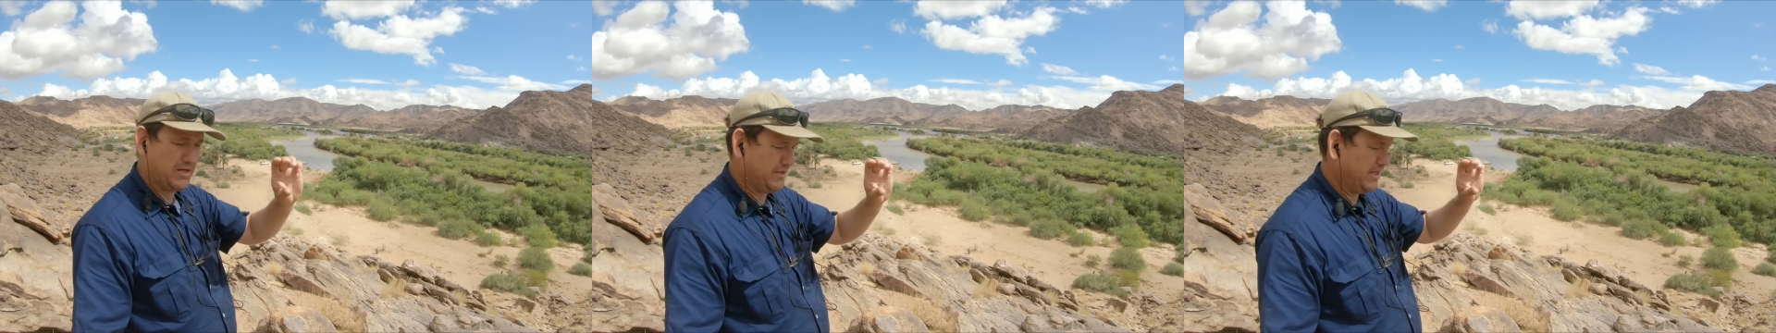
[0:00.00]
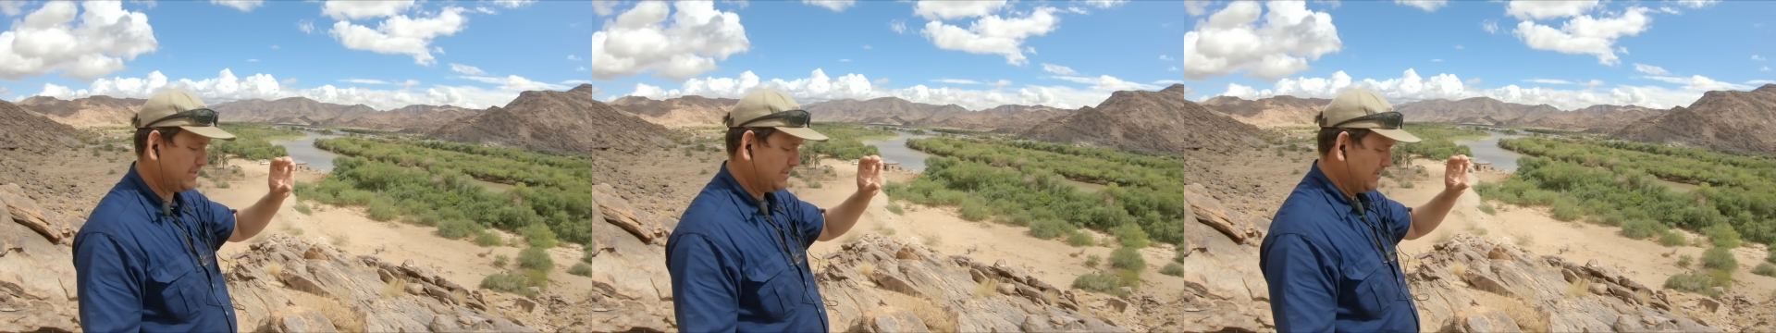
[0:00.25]

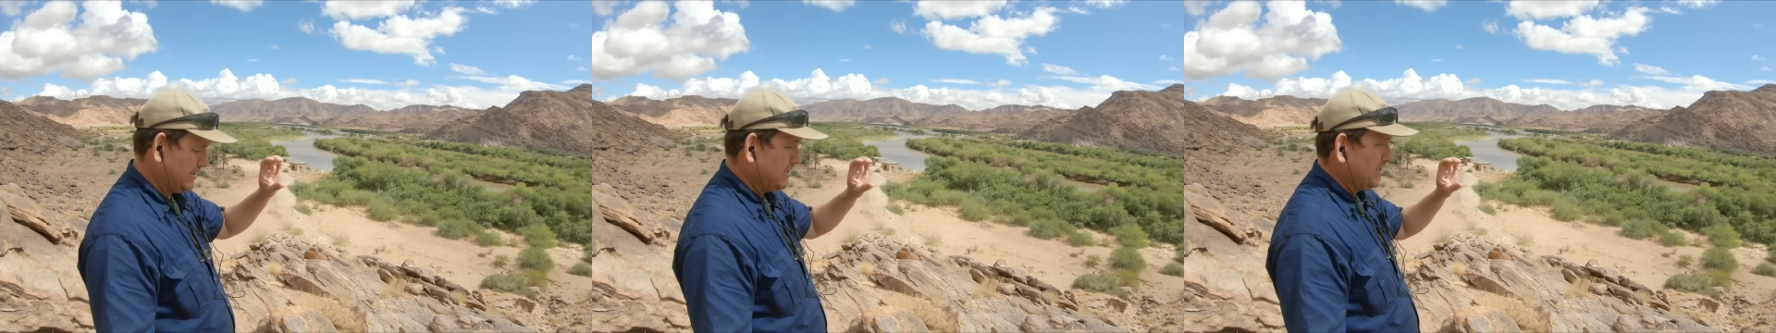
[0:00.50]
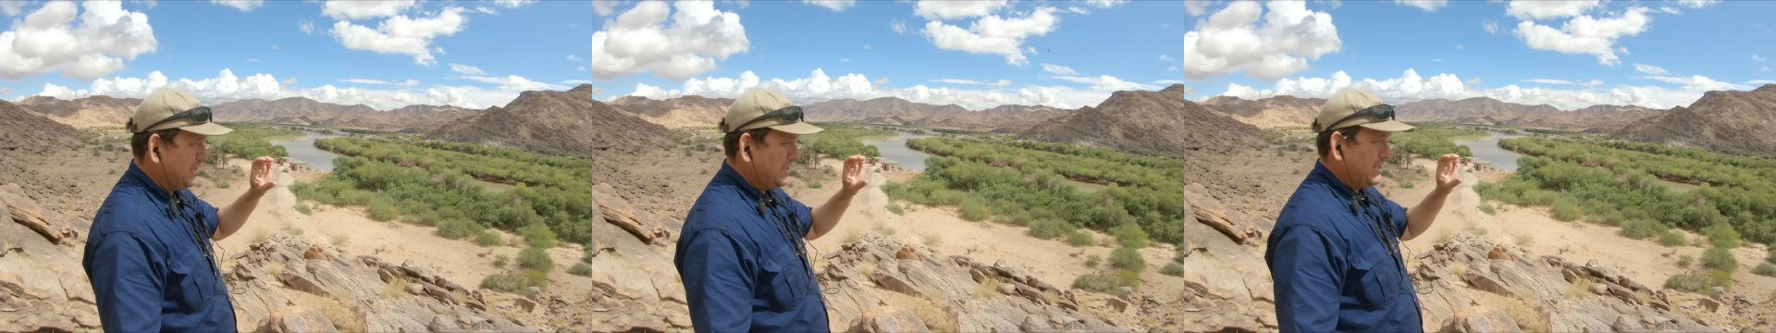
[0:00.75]
that,
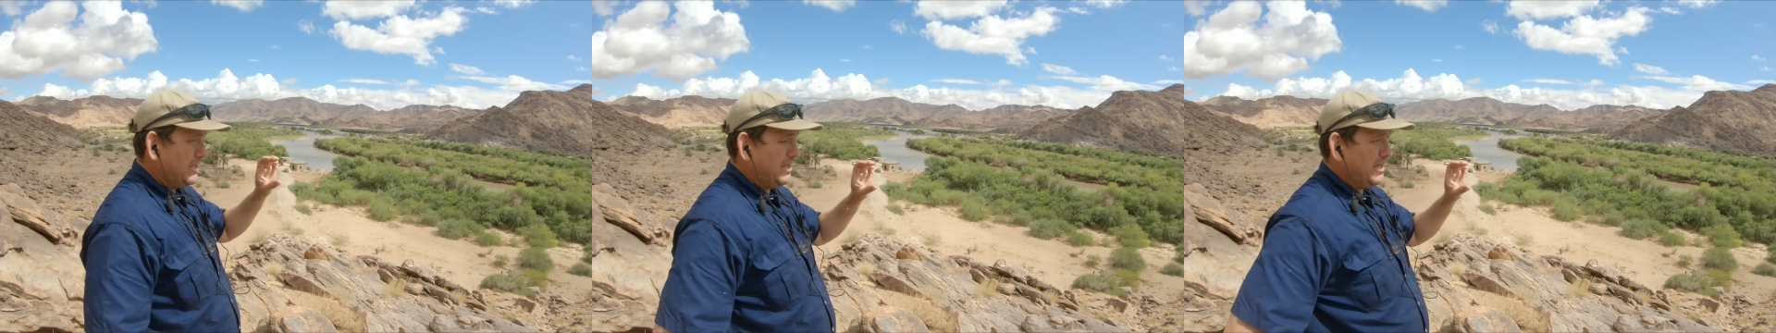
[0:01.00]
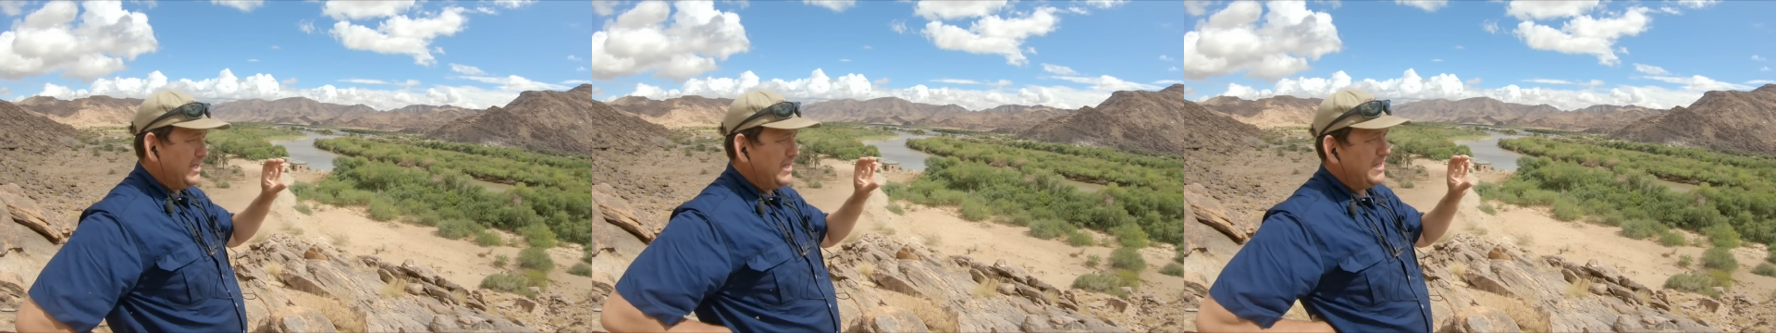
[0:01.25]

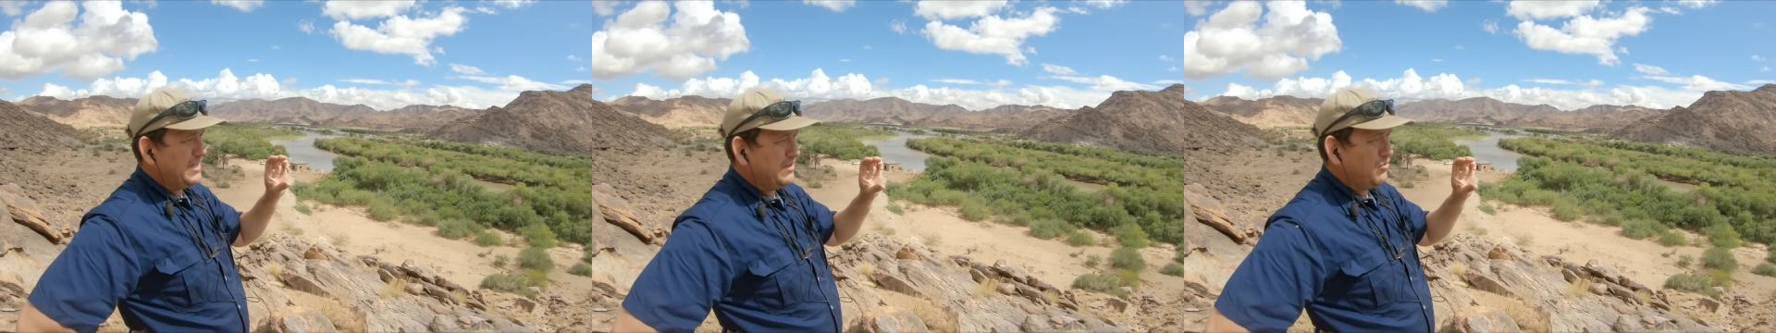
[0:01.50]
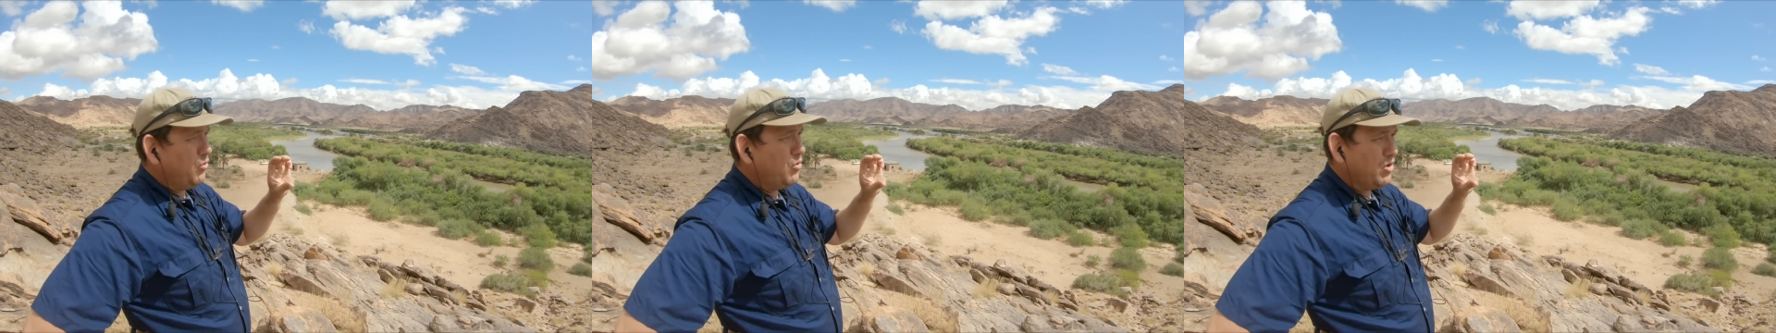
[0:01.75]

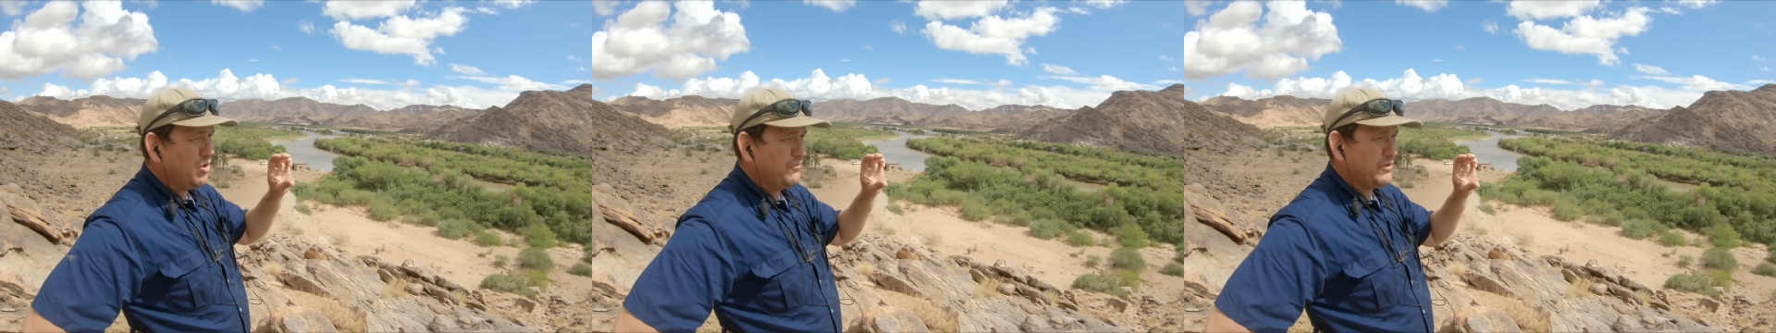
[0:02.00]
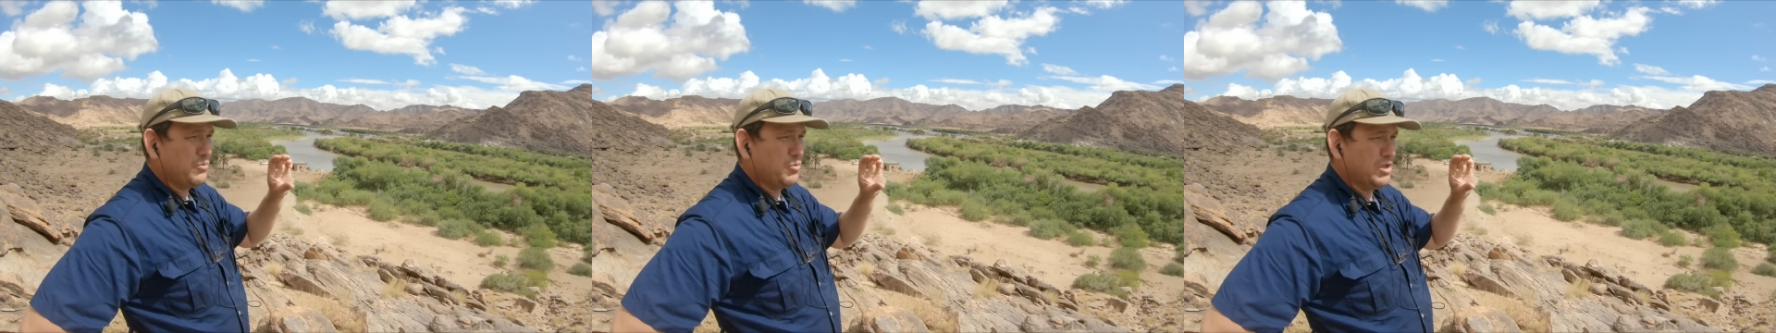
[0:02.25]
all over
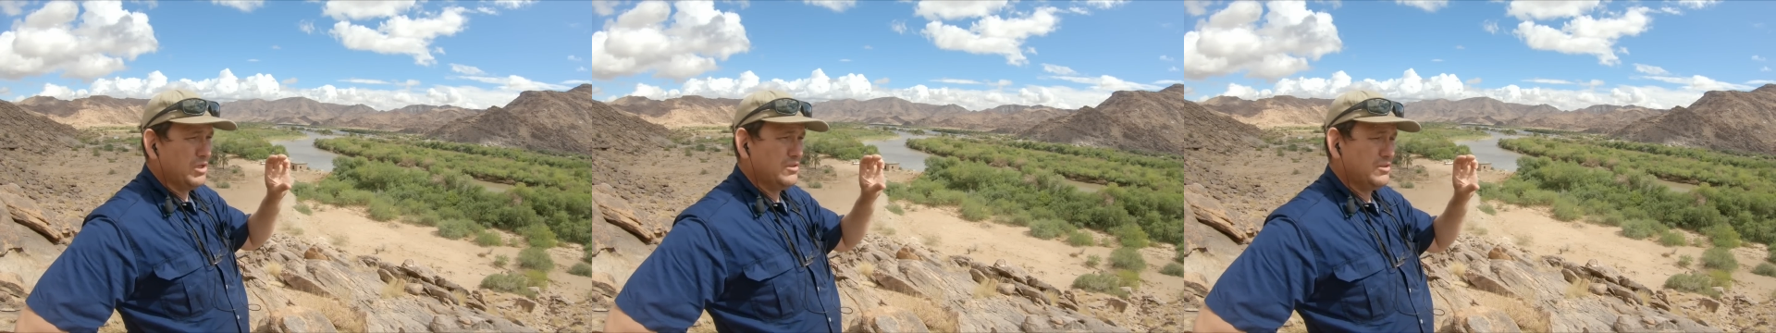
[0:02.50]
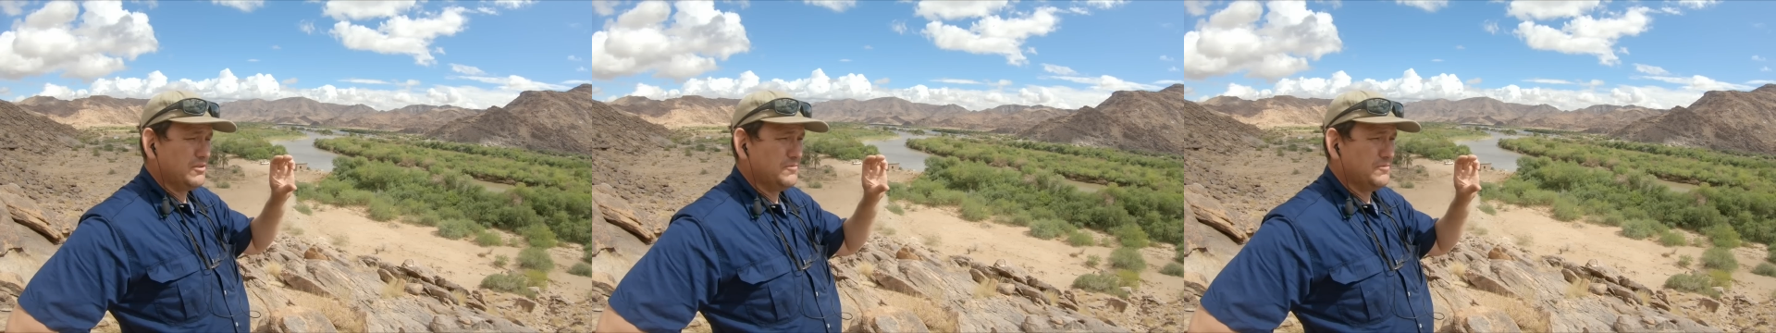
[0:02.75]
the world.